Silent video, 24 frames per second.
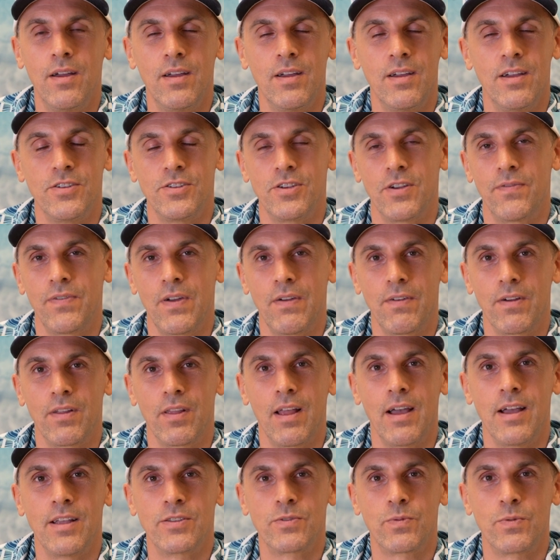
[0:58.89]
is your favorite
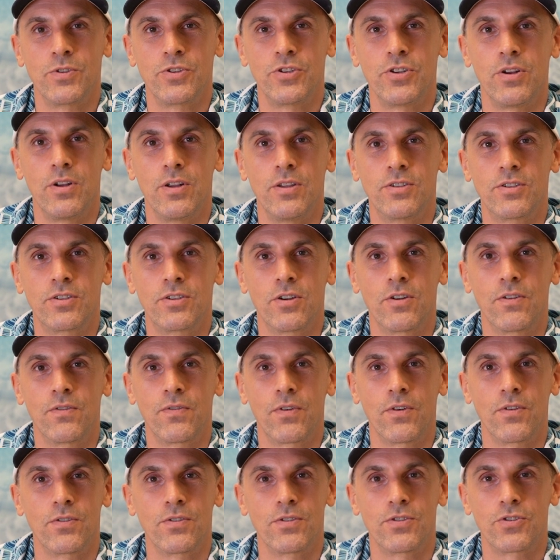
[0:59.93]
lens when shooting surf
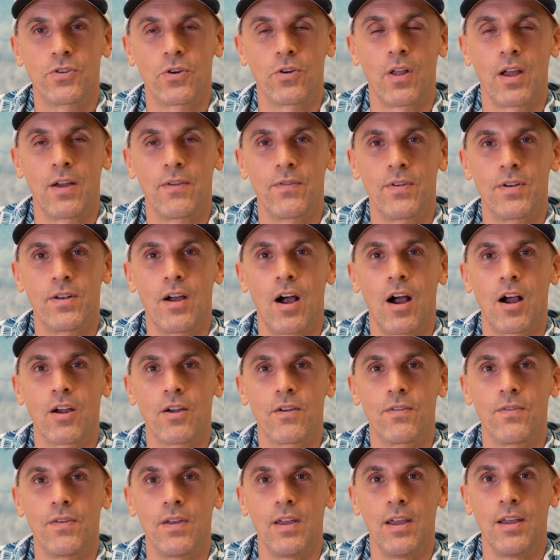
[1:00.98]
or shoreline
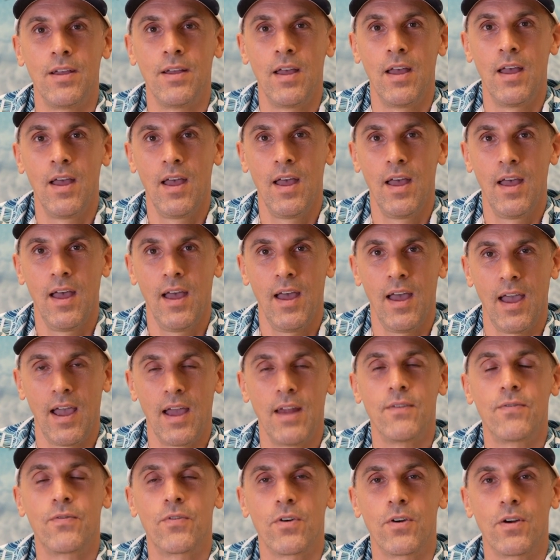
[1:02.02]
photography.
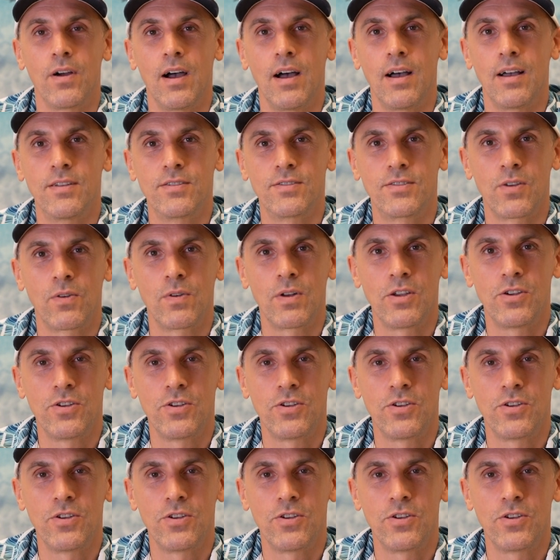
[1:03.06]
And for Sony